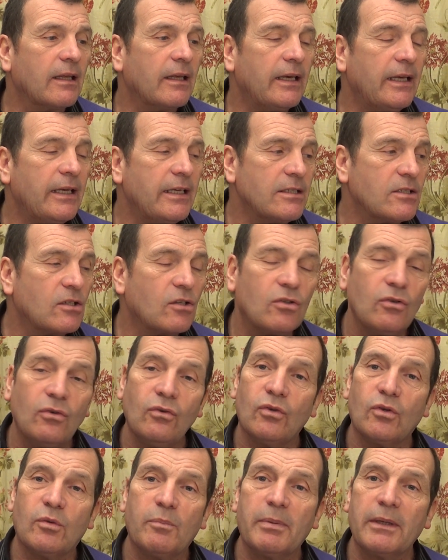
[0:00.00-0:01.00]
is
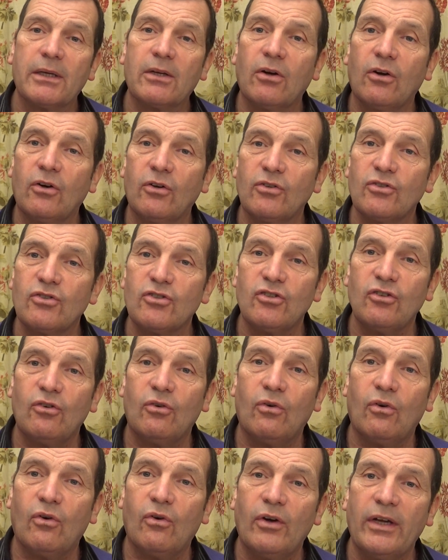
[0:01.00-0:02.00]
good because
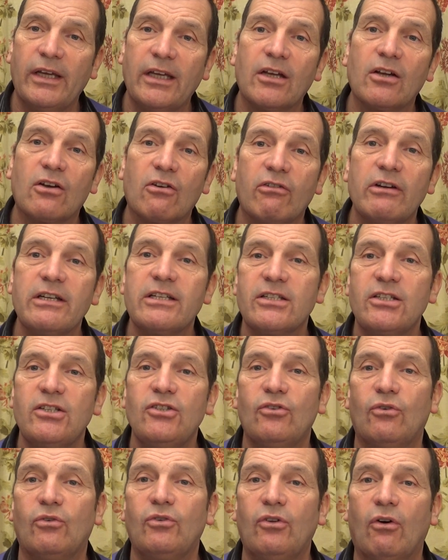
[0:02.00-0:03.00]
you're increasing
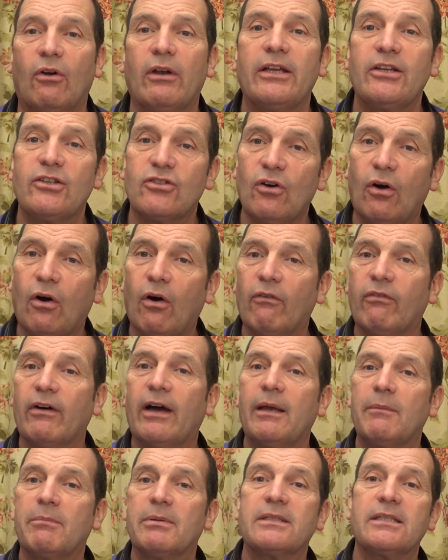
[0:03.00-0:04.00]
your knowledge of
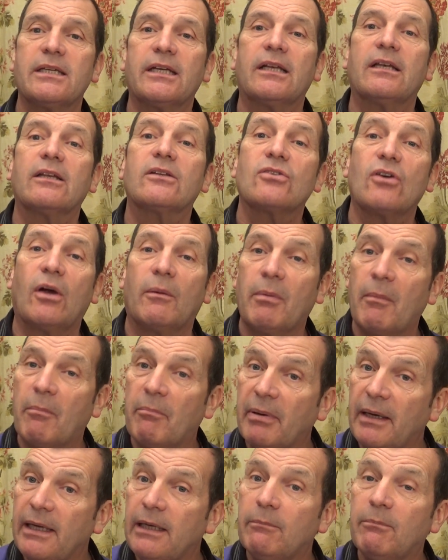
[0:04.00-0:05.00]
a particular type of
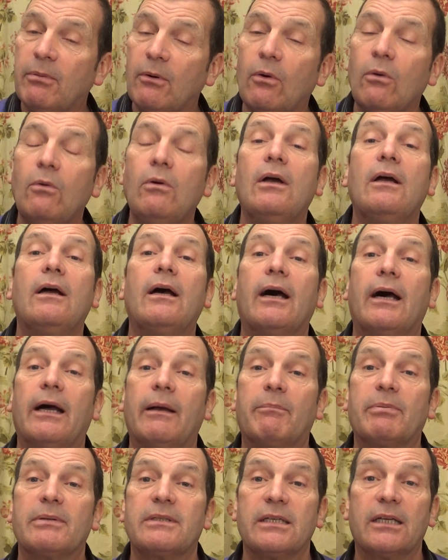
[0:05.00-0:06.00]
people, a
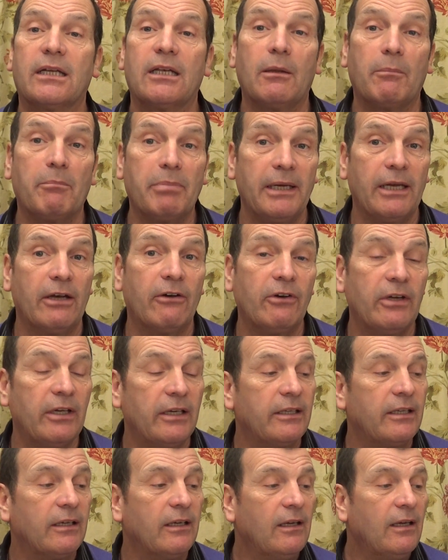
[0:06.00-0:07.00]
particular
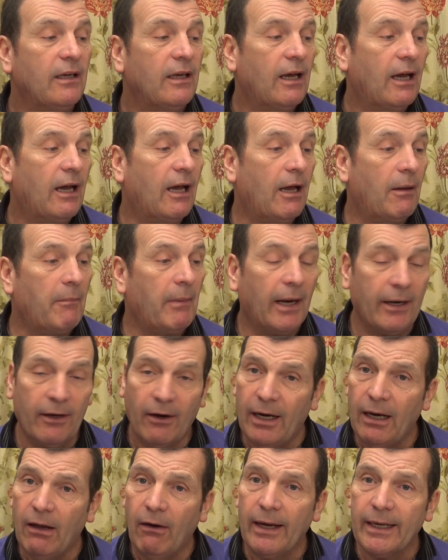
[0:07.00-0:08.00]
period, and
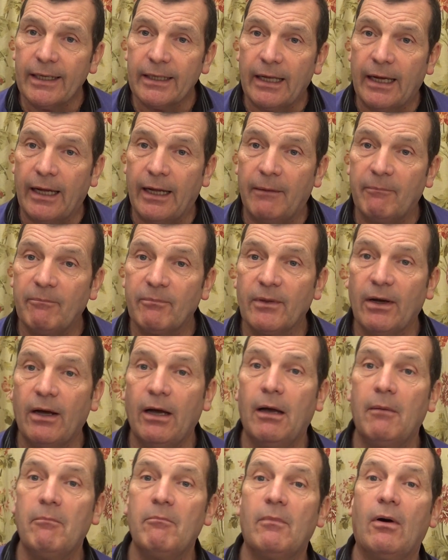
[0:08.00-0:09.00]
I like that.
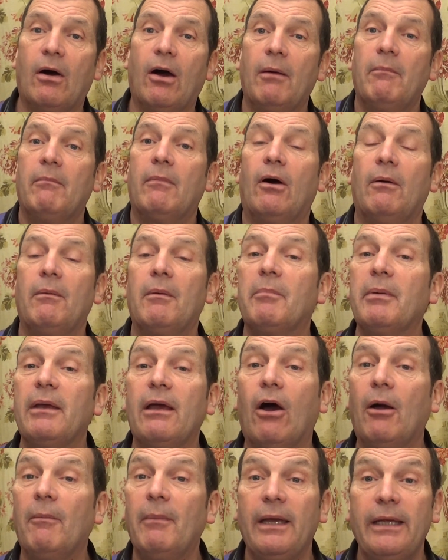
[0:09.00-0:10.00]

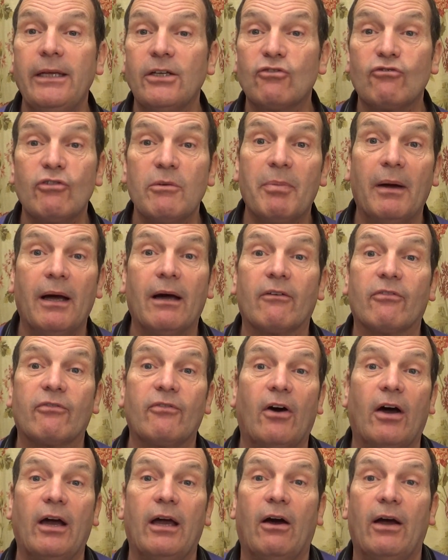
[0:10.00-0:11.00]
I'm a history buff.
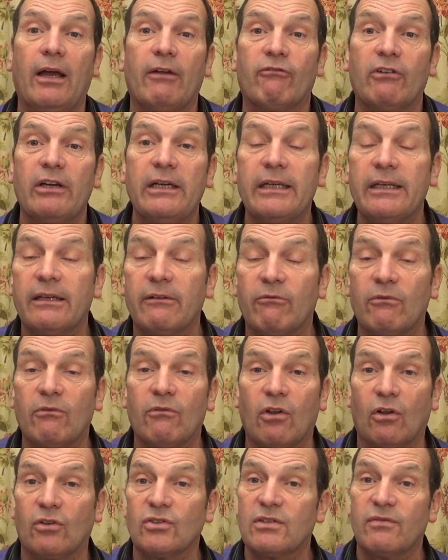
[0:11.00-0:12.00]
I read
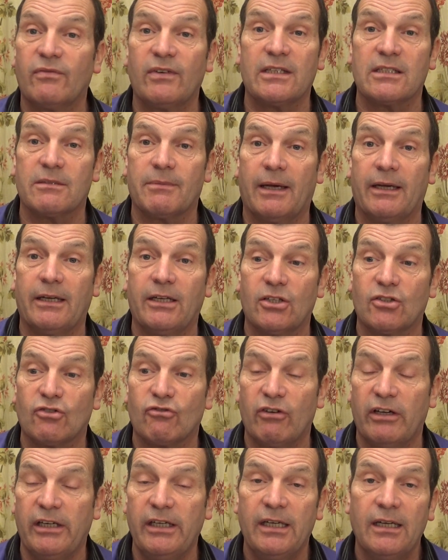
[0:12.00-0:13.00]
lots of things about
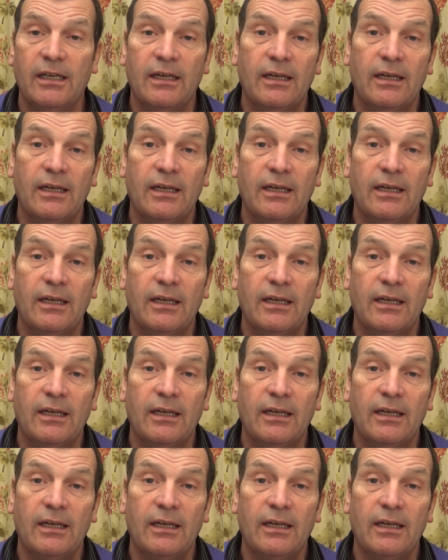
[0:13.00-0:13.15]
history.